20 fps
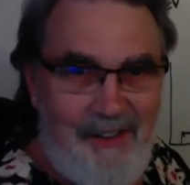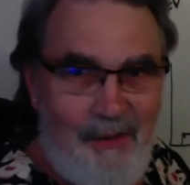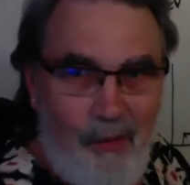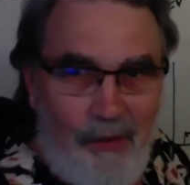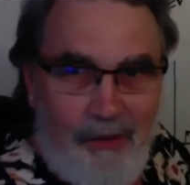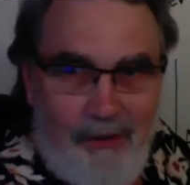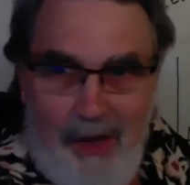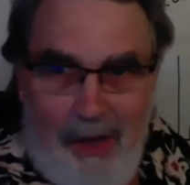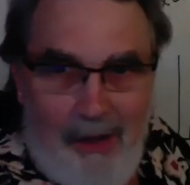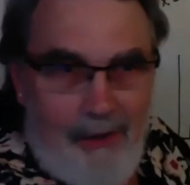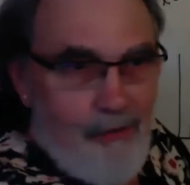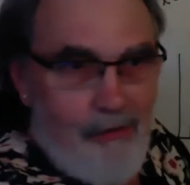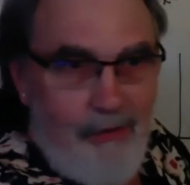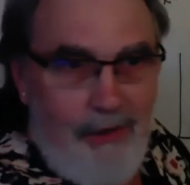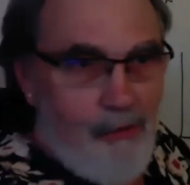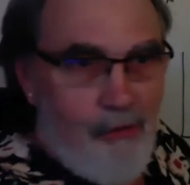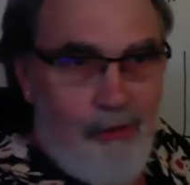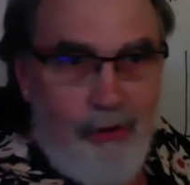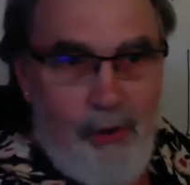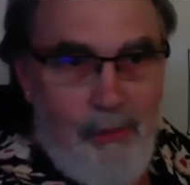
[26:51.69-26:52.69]
Well,
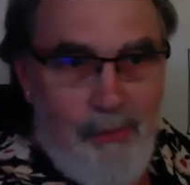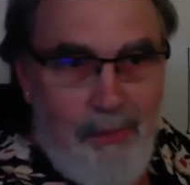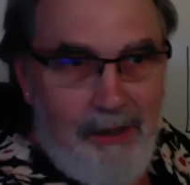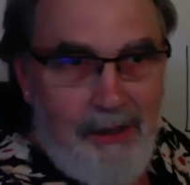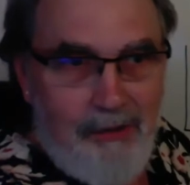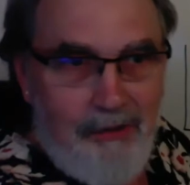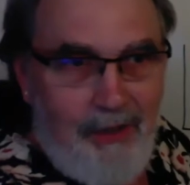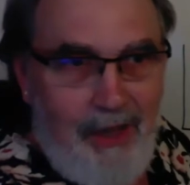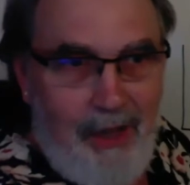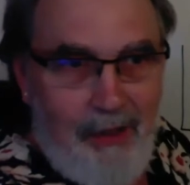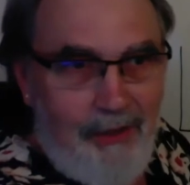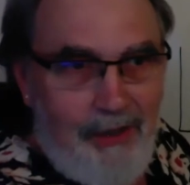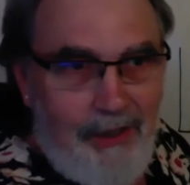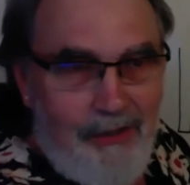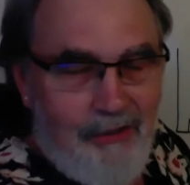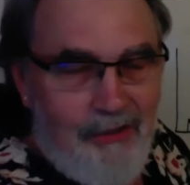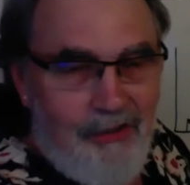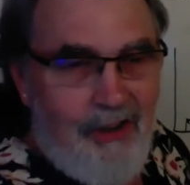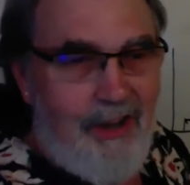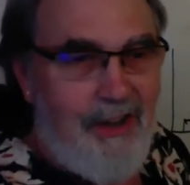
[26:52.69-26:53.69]
here's $2. I'll take
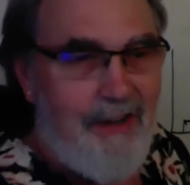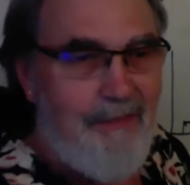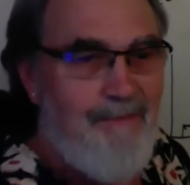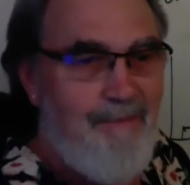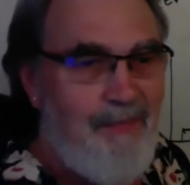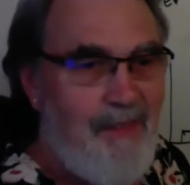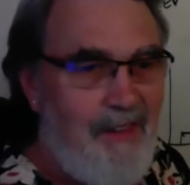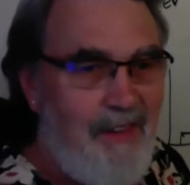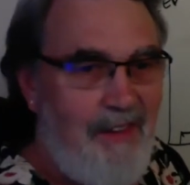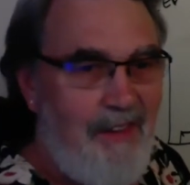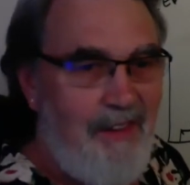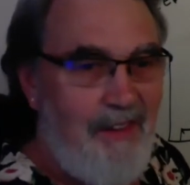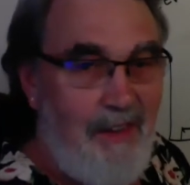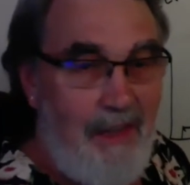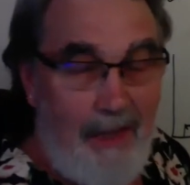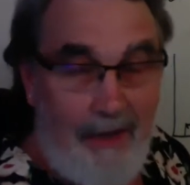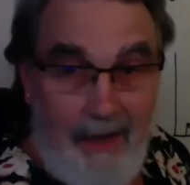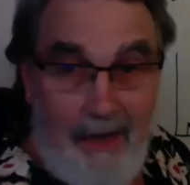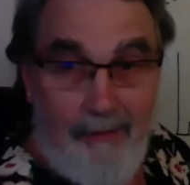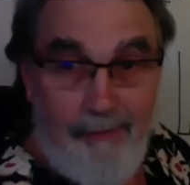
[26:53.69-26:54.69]
a shot.
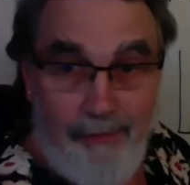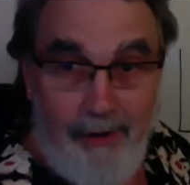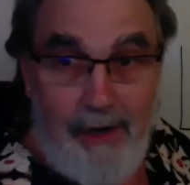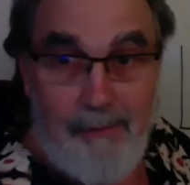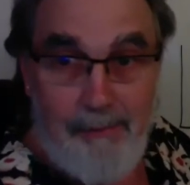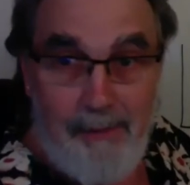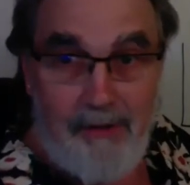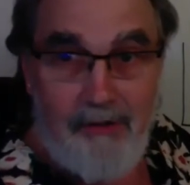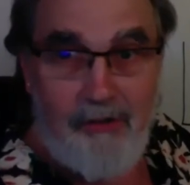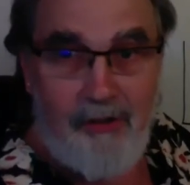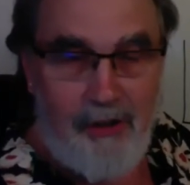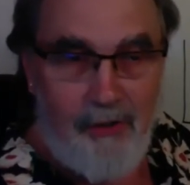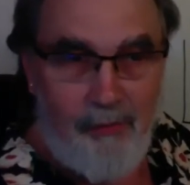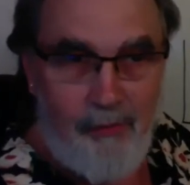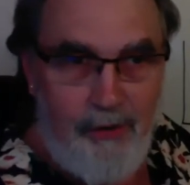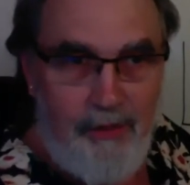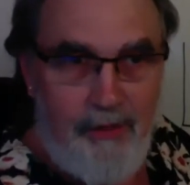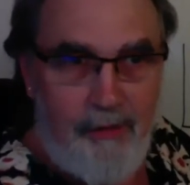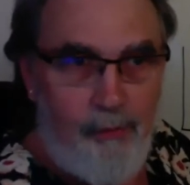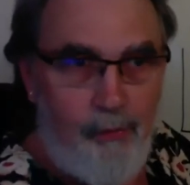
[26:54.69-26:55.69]
And I find myself,
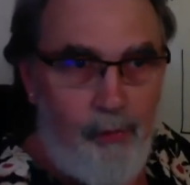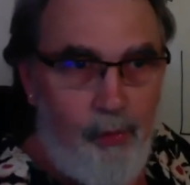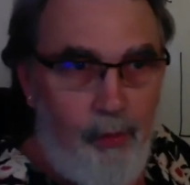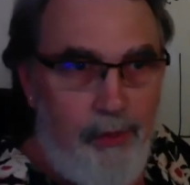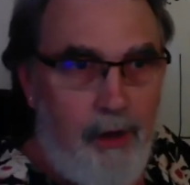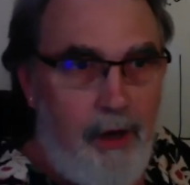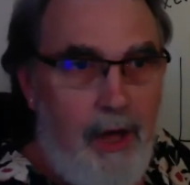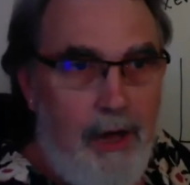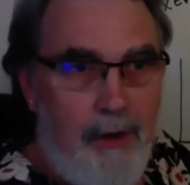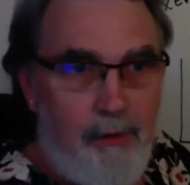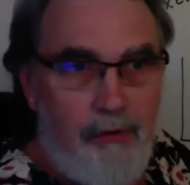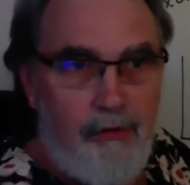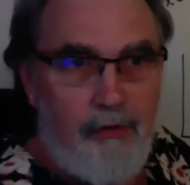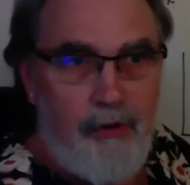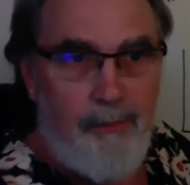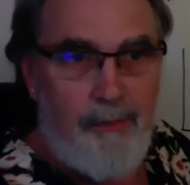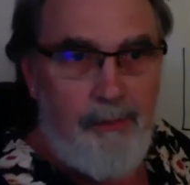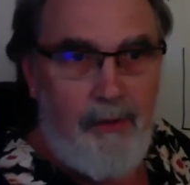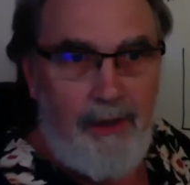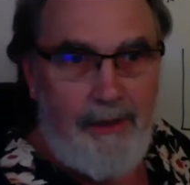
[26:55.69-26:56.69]
when the lottery's
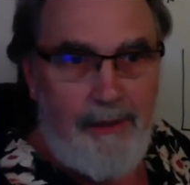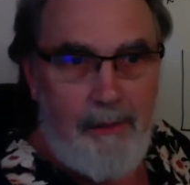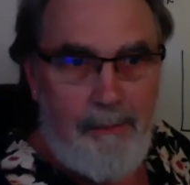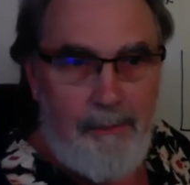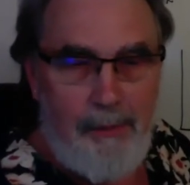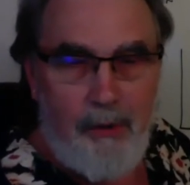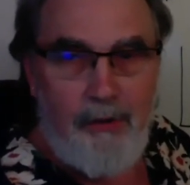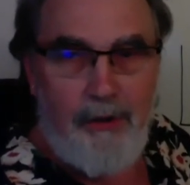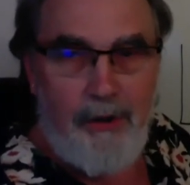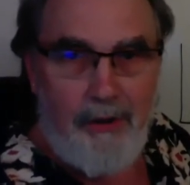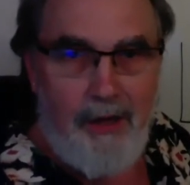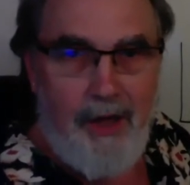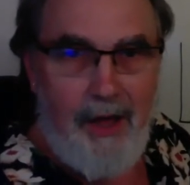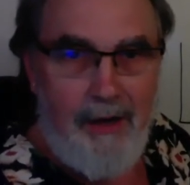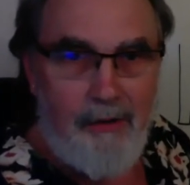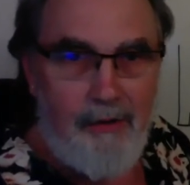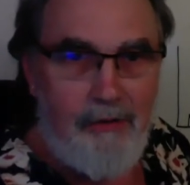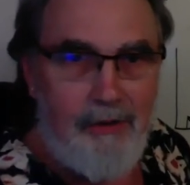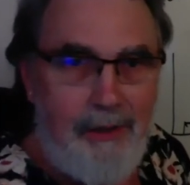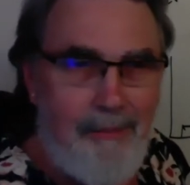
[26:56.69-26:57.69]
up to like $1 billion,
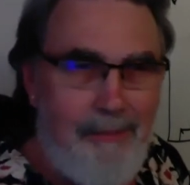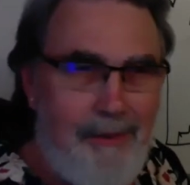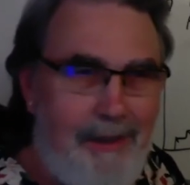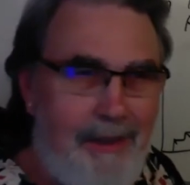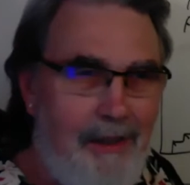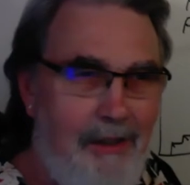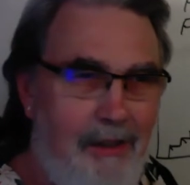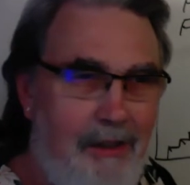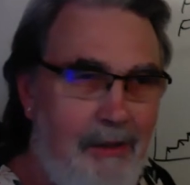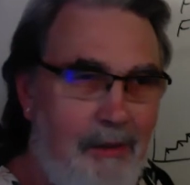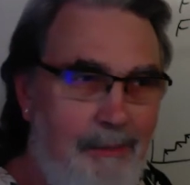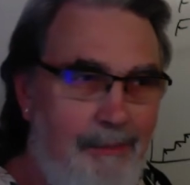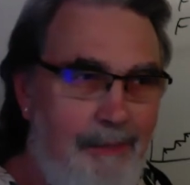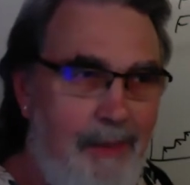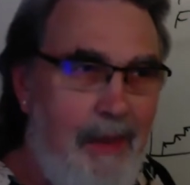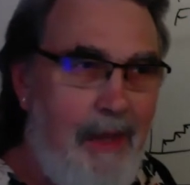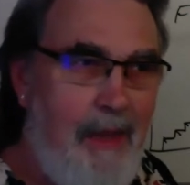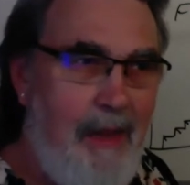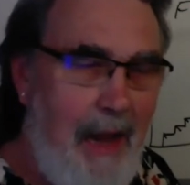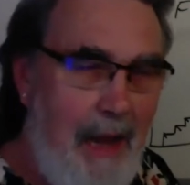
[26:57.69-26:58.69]
I'm thinking,
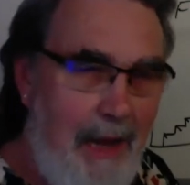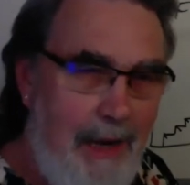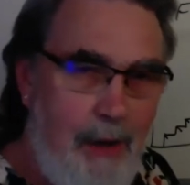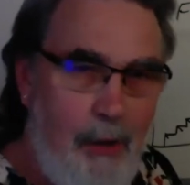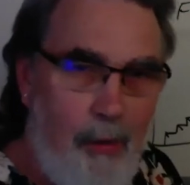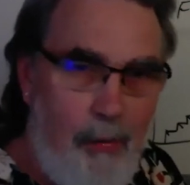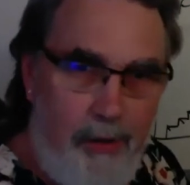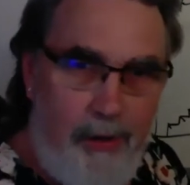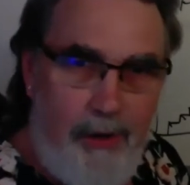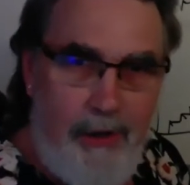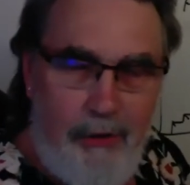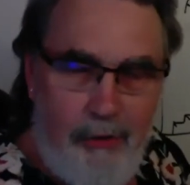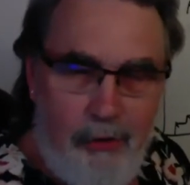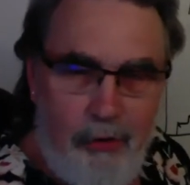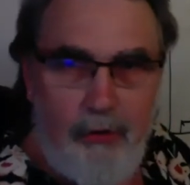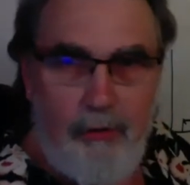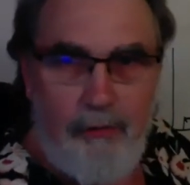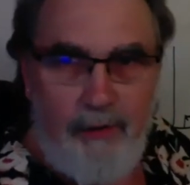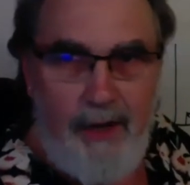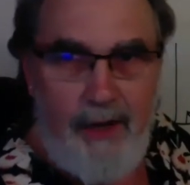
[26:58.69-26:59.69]
I know the
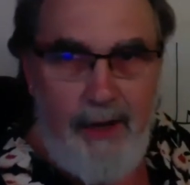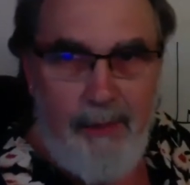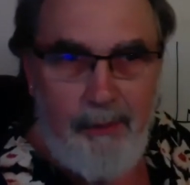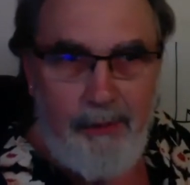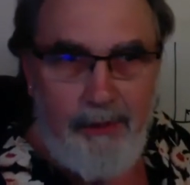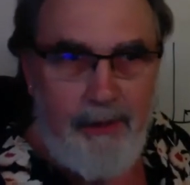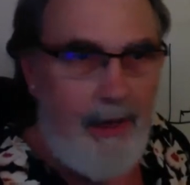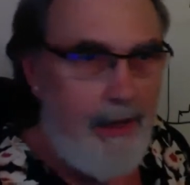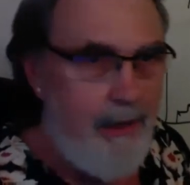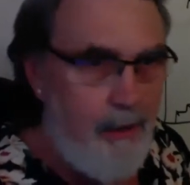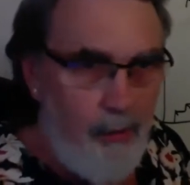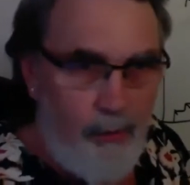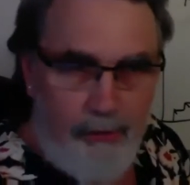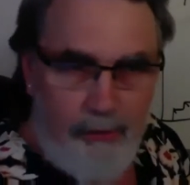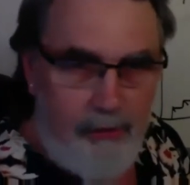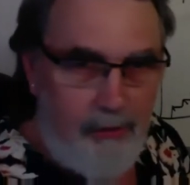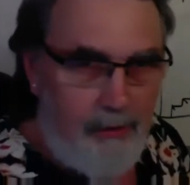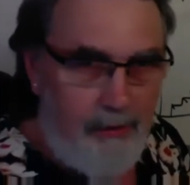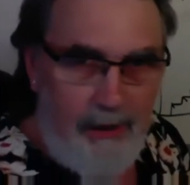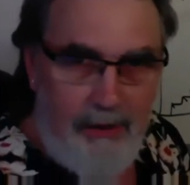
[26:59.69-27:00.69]
dangers of gambling. I know
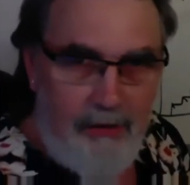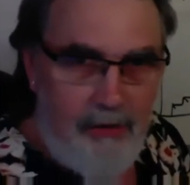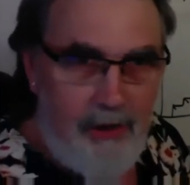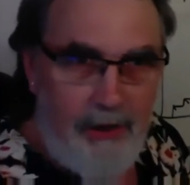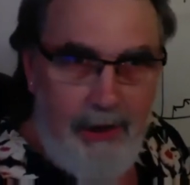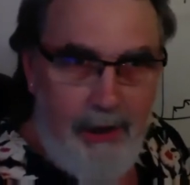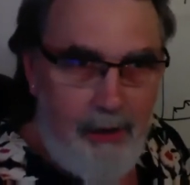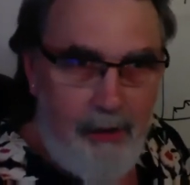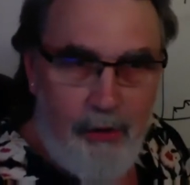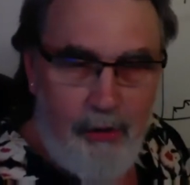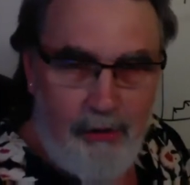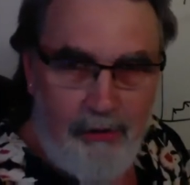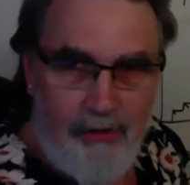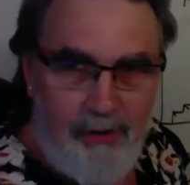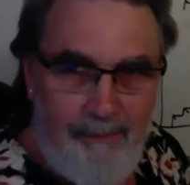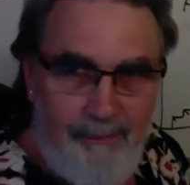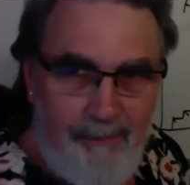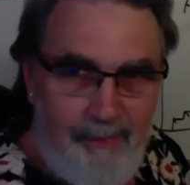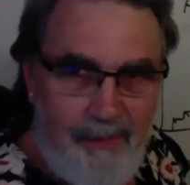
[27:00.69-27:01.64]
it's easy to get hooked.